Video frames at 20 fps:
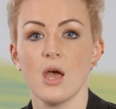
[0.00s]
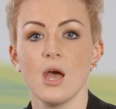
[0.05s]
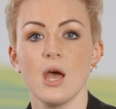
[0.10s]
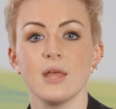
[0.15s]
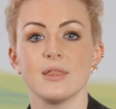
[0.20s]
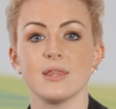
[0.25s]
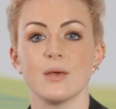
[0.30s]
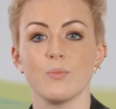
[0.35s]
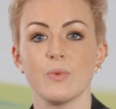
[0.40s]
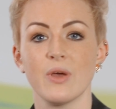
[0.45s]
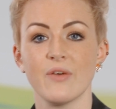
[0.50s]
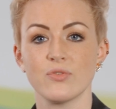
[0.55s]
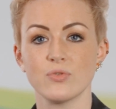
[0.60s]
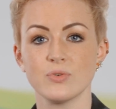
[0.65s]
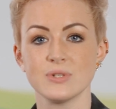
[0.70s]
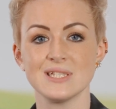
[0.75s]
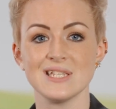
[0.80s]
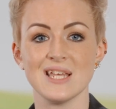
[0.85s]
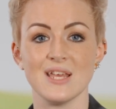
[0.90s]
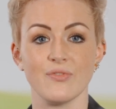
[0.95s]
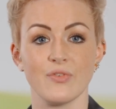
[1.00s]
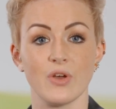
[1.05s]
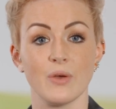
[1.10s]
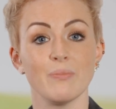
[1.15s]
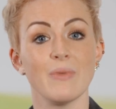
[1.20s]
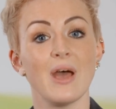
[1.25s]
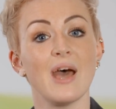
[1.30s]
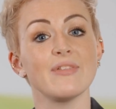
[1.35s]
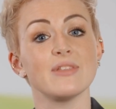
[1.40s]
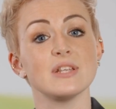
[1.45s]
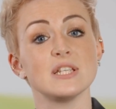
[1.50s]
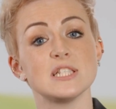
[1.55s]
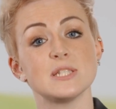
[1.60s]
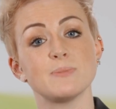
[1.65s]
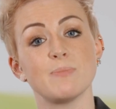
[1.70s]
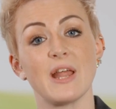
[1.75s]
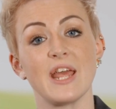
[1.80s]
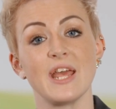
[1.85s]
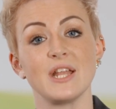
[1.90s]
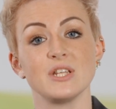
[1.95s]
and then we have a receiver at the
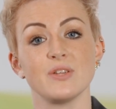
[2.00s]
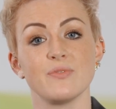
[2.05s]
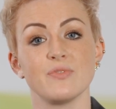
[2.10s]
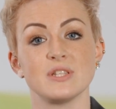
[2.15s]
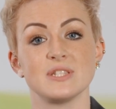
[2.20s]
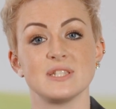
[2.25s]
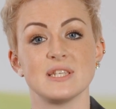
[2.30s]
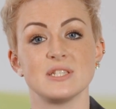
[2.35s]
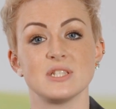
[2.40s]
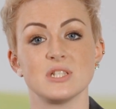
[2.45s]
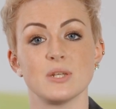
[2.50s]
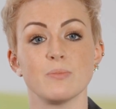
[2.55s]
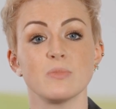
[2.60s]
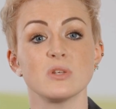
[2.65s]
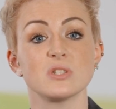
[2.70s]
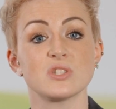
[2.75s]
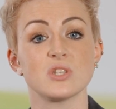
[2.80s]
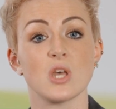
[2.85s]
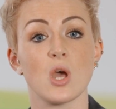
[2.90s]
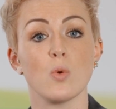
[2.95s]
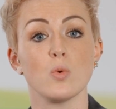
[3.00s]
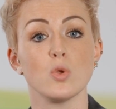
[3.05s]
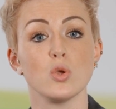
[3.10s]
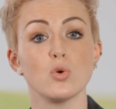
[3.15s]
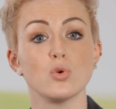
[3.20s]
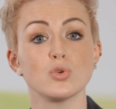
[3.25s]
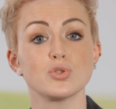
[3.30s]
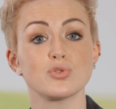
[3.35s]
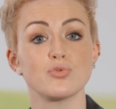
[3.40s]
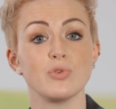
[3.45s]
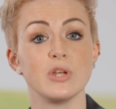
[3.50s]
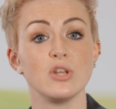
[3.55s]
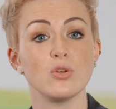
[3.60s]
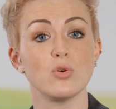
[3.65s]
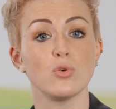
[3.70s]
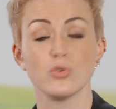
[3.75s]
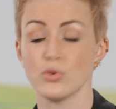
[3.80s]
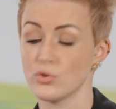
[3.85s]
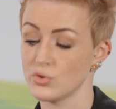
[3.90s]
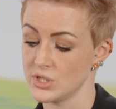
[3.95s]
display end of the system, so your screen
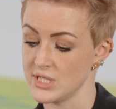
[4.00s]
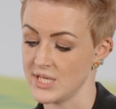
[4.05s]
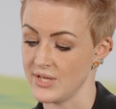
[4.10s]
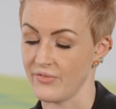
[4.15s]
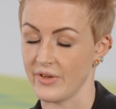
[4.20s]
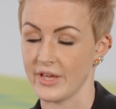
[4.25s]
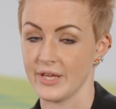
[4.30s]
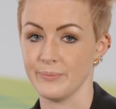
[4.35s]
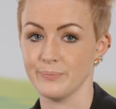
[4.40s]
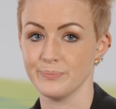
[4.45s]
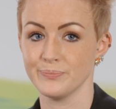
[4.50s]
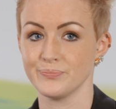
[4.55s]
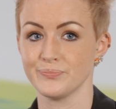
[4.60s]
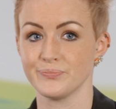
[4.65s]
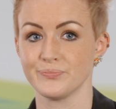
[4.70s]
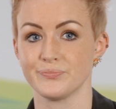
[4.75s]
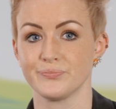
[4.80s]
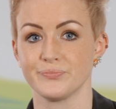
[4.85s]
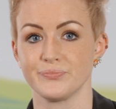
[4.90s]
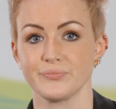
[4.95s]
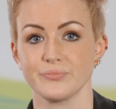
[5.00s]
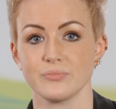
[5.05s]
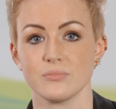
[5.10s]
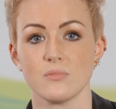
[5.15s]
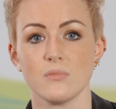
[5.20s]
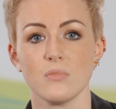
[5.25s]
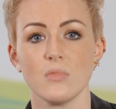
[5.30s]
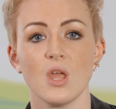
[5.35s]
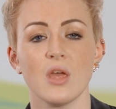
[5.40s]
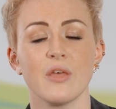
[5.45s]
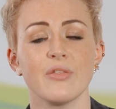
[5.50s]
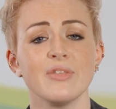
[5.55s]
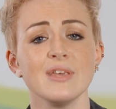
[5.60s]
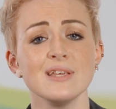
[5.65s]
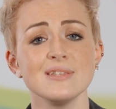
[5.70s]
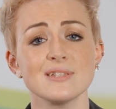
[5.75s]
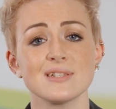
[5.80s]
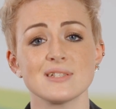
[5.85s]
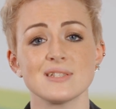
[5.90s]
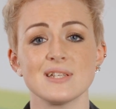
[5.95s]
or your TV.
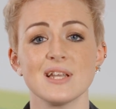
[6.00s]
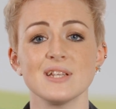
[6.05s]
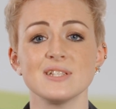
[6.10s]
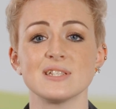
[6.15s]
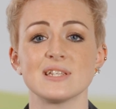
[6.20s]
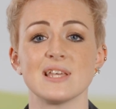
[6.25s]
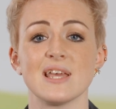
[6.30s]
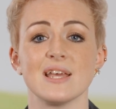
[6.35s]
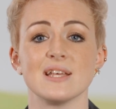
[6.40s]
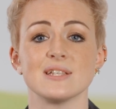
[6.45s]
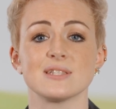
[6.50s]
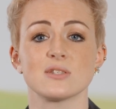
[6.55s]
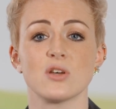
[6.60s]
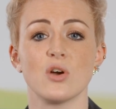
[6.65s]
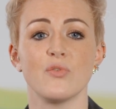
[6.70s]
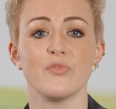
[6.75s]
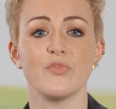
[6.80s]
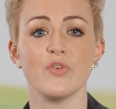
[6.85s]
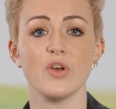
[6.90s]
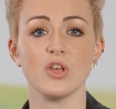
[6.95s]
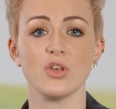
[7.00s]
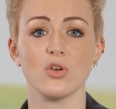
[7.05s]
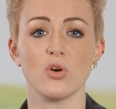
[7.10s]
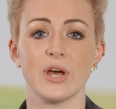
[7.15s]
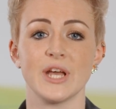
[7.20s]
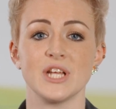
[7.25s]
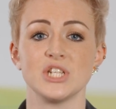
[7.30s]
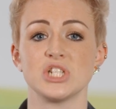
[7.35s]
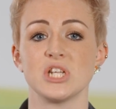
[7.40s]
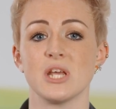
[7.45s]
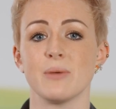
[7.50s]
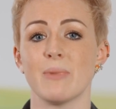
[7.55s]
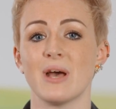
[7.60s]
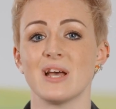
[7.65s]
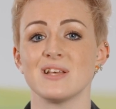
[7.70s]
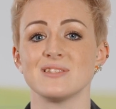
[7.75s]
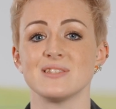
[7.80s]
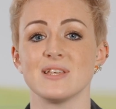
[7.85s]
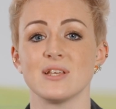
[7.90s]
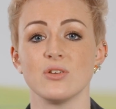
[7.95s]
These extended kits convert your
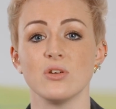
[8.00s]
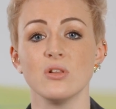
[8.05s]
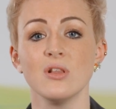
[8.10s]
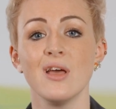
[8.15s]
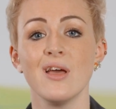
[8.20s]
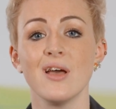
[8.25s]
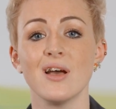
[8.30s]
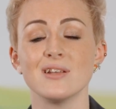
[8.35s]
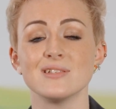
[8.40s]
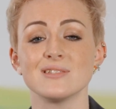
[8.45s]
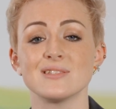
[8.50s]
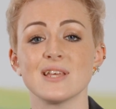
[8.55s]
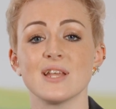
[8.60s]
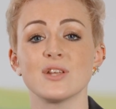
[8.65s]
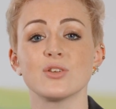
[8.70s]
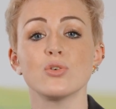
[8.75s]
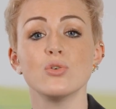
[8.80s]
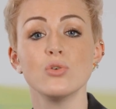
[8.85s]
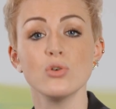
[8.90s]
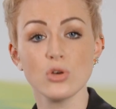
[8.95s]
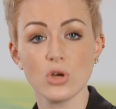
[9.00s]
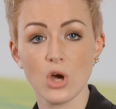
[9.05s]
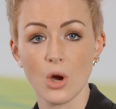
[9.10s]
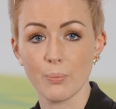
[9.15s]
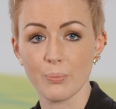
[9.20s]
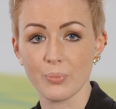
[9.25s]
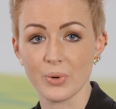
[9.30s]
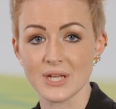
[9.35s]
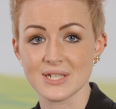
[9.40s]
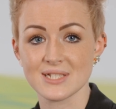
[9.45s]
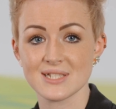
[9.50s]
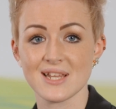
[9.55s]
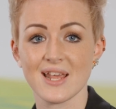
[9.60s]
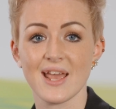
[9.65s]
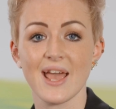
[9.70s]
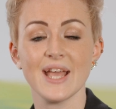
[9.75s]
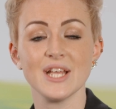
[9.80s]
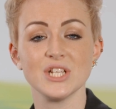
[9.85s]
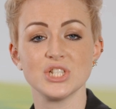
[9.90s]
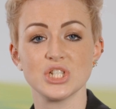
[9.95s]
HDMI signal and send uncompressed
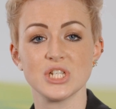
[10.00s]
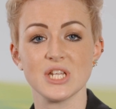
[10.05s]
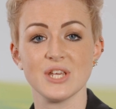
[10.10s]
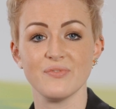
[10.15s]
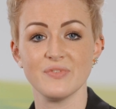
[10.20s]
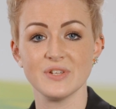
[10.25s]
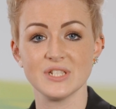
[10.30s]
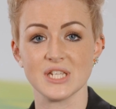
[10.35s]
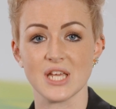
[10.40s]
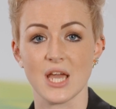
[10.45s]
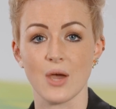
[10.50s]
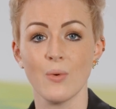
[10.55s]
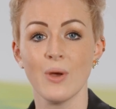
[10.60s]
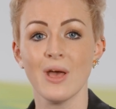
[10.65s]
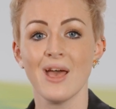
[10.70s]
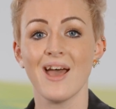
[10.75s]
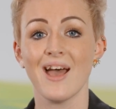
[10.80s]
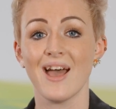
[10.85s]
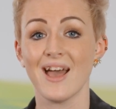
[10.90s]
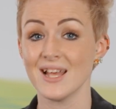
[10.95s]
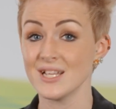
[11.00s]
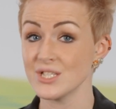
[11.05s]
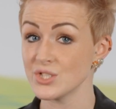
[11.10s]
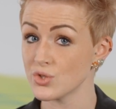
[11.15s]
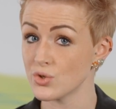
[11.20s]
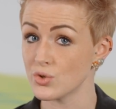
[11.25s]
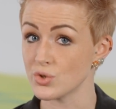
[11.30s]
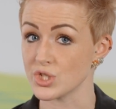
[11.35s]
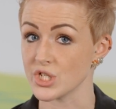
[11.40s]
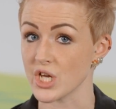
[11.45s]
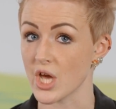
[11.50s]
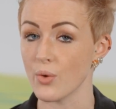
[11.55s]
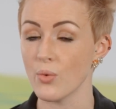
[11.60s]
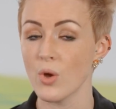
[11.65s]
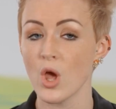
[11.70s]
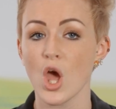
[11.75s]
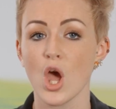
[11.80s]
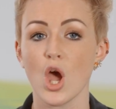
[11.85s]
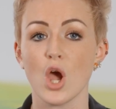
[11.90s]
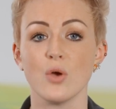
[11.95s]
HD video and audio
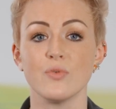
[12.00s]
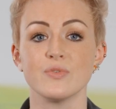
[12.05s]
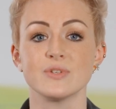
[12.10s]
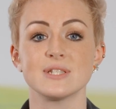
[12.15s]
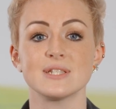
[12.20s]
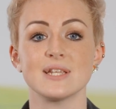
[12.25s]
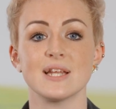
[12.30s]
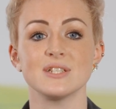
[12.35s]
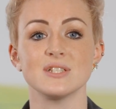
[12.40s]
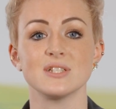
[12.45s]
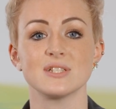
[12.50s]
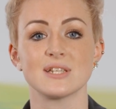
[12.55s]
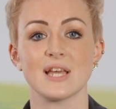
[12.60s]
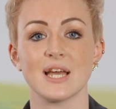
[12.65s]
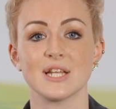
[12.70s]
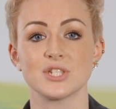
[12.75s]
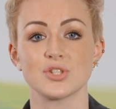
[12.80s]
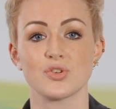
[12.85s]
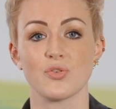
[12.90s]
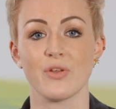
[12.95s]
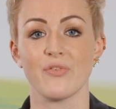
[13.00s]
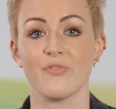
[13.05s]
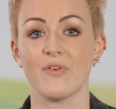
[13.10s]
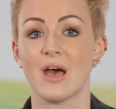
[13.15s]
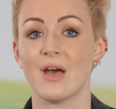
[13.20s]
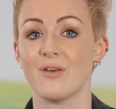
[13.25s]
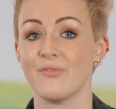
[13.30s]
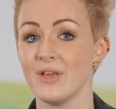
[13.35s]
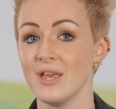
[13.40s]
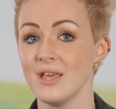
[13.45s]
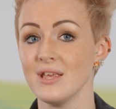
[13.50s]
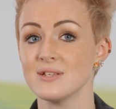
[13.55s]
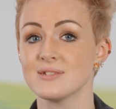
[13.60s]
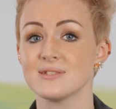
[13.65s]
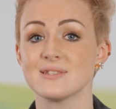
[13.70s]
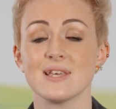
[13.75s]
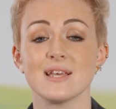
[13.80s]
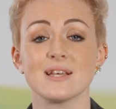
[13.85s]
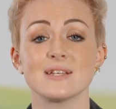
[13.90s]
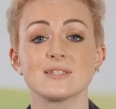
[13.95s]
over standard category 5E,
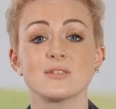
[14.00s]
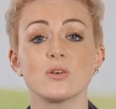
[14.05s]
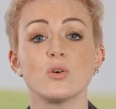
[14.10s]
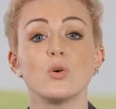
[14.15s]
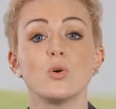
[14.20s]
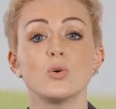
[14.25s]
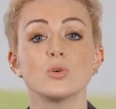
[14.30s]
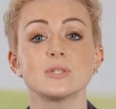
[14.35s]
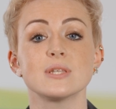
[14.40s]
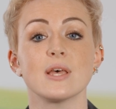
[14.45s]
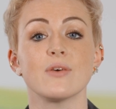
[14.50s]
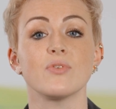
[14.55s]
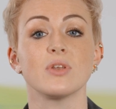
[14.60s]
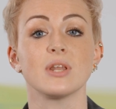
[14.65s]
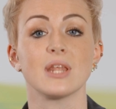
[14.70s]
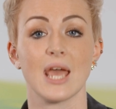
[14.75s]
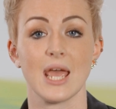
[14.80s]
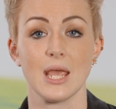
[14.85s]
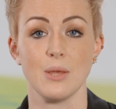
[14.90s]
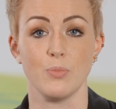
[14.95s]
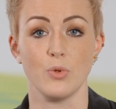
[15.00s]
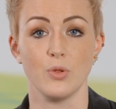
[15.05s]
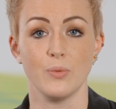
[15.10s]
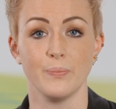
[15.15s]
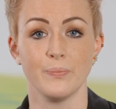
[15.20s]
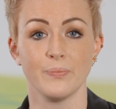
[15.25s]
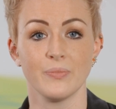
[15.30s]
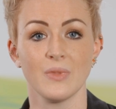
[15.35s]
6 or 7 cable,